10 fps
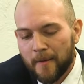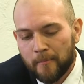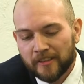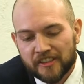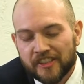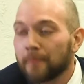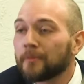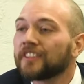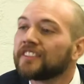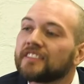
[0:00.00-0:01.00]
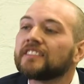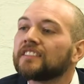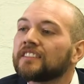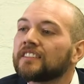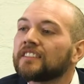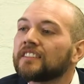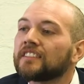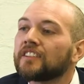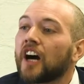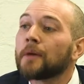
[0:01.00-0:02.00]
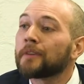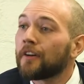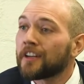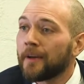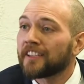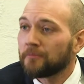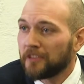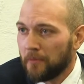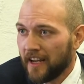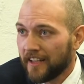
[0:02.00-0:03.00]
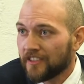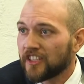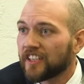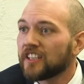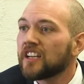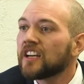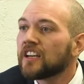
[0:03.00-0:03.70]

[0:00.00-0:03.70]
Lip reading: Mr. Chapman, I'm going to make some demands and